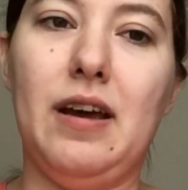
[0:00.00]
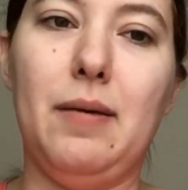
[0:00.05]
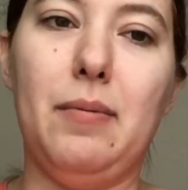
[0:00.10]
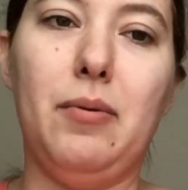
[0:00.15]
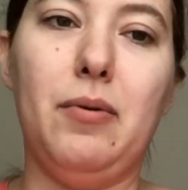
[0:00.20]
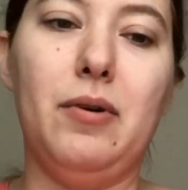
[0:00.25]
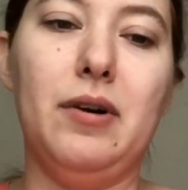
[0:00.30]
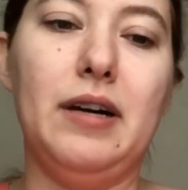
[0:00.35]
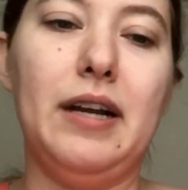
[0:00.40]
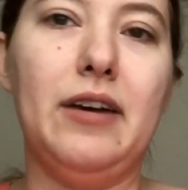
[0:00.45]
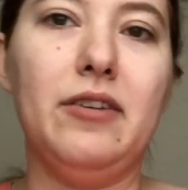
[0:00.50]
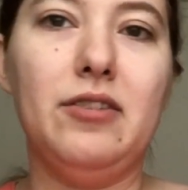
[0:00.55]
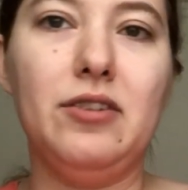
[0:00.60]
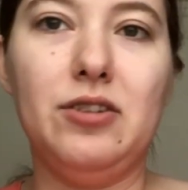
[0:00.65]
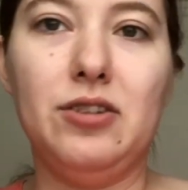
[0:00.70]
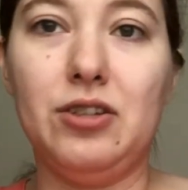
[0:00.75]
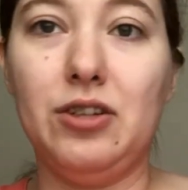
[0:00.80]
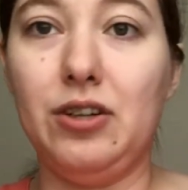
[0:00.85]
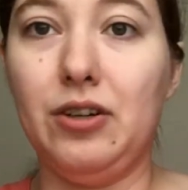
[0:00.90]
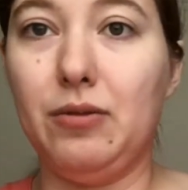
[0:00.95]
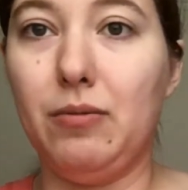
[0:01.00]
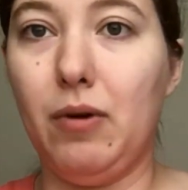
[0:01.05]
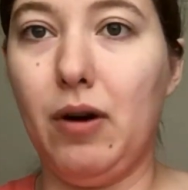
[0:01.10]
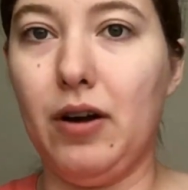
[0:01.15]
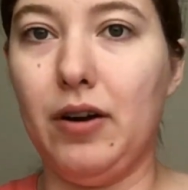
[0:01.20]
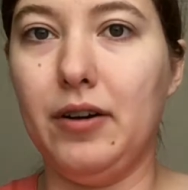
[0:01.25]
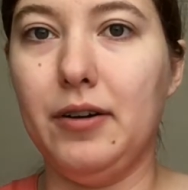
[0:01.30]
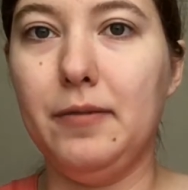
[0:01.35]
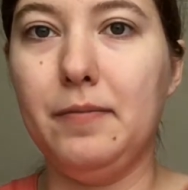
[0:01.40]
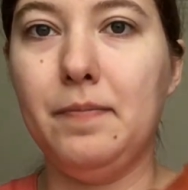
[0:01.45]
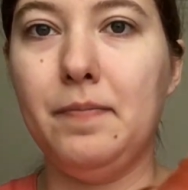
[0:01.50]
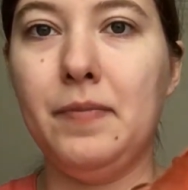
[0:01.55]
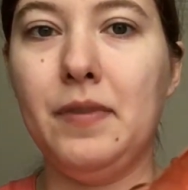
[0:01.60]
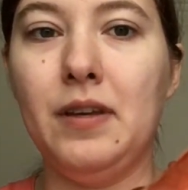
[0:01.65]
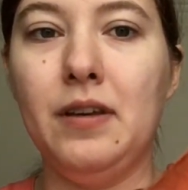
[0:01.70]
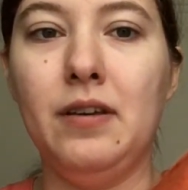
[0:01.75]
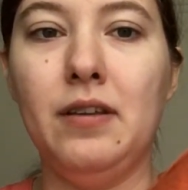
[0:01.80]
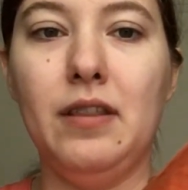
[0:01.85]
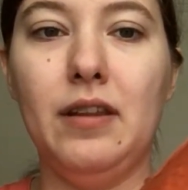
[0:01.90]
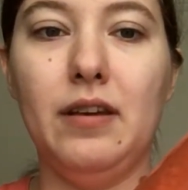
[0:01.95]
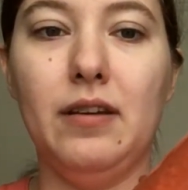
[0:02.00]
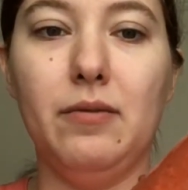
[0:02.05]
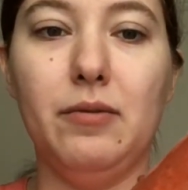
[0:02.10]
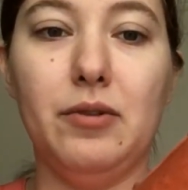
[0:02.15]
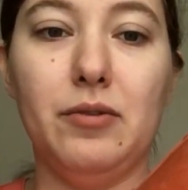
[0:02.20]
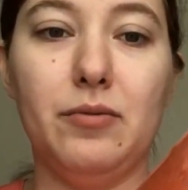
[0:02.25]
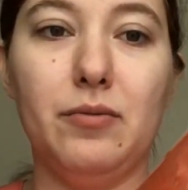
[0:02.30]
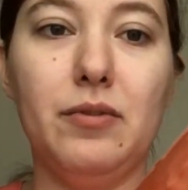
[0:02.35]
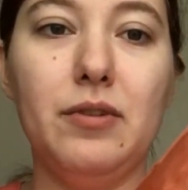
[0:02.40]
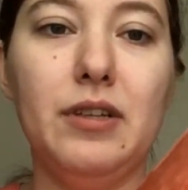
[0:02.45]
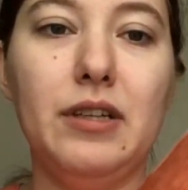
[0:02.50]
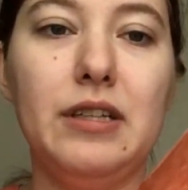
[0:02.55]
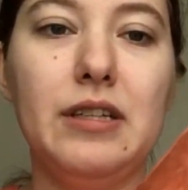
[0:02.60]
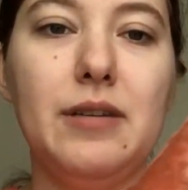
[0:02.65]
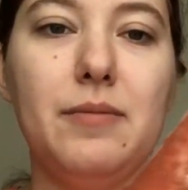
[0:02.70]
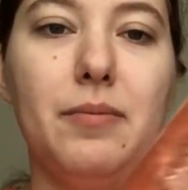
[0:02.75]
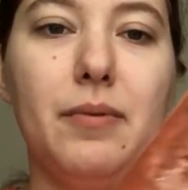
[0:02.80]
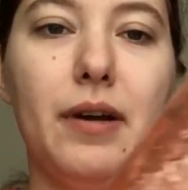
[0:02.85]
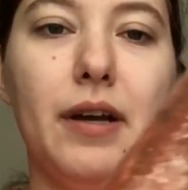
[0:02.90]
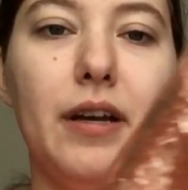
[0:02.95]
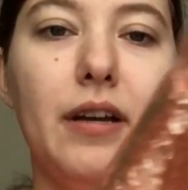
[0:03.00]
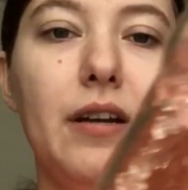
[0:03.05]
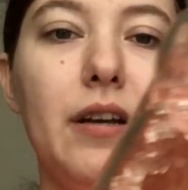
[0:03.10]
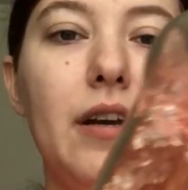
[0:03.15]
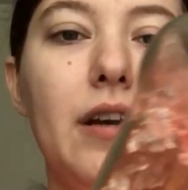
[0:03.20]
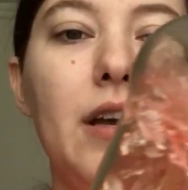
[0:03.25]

poured out the sugar water. It was really deep red.